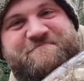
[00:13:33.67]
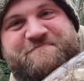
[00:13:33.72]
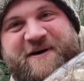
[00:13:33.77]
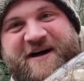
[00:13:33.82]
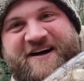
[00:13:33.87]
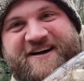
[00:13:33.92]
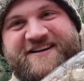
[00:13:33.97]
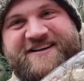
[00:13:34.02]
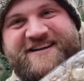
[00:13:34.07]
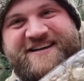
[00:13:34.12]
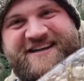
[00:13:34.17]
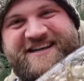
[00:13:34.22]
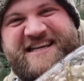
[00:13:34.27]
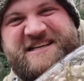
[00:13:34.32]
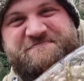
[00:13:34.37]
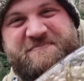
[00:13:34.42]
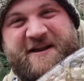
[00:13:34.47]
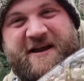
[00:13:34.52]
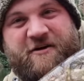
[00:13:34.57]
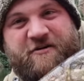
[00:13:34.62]
But
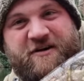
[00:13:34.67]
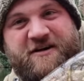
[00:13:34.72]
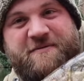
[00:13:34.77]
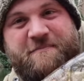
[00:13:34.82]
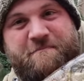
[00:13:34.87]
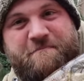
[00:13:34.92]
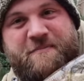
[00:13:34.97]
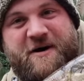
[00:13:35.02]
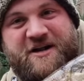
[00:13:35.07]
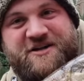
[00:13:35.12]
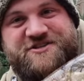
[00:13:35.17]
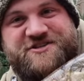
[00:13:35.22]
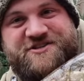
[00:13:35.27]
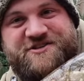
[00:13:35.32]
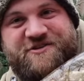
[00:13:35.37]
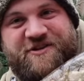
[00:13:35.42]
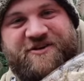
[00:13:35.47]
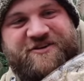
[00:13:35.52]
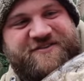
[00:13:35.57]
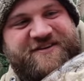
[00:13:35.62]
he's been out much
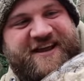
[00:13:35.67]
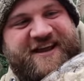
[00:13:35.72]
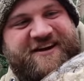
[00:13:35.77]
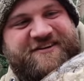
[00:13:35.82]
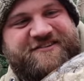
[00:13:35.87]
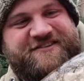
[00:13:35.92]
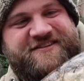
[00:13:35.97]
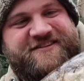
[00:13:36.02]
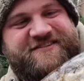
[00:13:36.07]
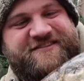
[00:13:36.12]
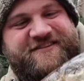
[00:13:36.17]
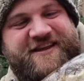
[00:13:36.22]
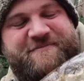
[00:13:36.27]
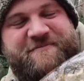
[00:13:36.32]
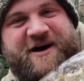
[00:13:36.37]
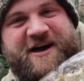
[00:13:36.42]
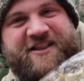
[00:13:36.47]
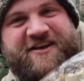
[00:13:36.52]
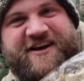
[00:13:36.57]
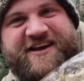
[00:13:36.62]
too long now, in
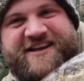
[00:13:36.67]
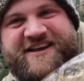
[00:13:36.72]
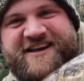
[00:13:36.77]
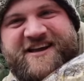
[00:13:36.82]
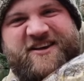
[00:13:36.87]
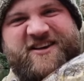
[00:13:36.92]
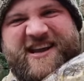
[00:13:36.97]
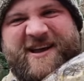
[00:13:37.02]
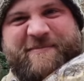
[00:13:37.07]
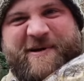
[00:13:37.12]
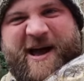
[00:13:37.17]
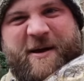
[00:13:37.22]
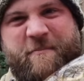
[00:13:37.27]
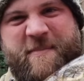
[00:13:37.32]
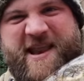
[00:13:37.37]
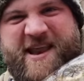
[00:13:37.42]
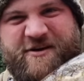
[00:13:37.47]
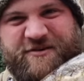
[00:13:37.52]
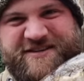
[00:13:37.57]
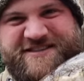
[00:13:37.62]
my liking, only about a
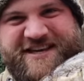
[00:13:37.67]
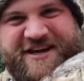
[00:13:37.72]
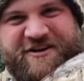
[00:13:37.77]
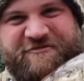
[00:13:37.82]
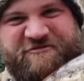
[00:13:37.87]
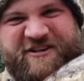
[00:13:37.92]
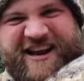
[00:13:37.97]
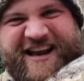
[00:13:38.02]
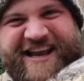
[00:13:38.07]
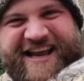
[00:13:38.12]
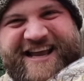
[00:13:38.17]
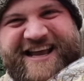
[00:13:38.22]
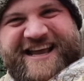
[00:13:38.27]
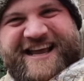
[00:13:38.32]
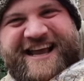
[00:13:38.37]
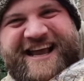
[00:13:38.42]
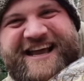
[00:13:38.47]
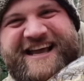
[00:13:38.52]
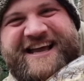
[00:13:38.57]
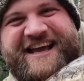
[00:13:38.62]
minute or so really.
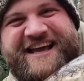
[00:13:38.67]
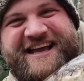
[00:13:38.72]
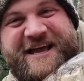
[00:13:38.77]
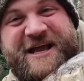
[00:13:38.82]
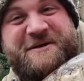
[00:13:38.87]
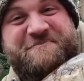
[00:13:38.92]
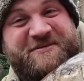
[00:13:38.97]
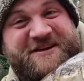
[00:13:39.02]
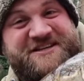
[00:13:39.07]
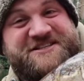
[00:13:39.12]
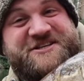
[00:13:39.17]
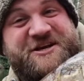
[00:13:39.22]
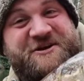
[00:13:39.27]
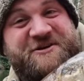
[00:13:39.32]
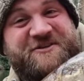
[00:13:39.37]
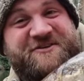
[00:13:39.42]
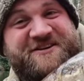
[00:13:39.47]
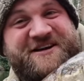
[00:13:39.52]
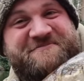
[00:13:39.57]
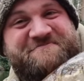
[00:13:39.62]
But it's
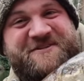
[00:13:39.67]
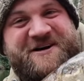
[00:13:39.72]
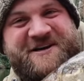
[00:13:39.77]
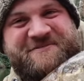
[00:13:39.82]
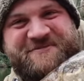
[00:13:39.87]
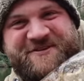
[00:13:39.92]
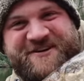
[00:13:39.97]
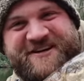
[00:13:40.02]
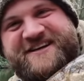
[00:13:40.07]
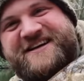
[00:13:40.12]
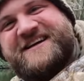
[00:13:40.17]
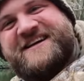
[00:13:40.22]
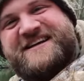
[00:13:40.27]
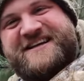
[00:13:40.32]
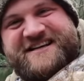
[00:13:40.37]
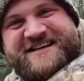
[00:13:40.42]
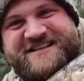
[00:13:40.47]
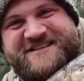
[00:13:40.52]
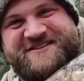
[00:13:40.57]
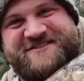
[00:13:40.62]
too long in my book,
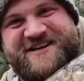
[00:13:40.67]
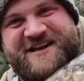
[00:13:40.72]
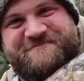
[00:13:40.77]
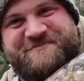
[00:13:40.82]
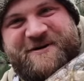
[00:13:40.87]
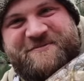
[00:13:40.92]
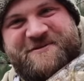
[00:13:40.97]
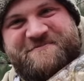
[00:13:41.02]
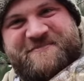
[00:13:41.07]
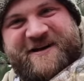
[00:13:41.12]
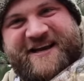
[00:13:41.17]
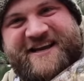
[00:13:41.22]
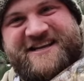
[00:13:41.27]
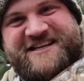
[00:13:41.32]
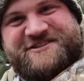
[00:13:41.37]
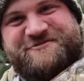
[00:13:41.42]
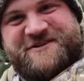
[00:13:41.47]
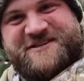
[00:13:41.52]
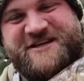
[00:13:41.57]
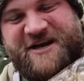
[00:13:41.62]
so I'm going to pop him back
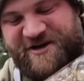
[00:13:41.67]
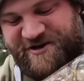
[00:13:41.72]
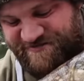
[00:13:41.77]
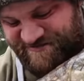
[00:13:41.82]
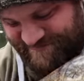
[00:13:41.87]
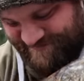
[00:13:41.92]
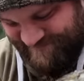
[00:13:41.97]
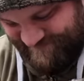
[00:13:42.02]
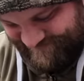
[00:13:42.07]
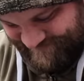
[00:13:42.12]
into his home.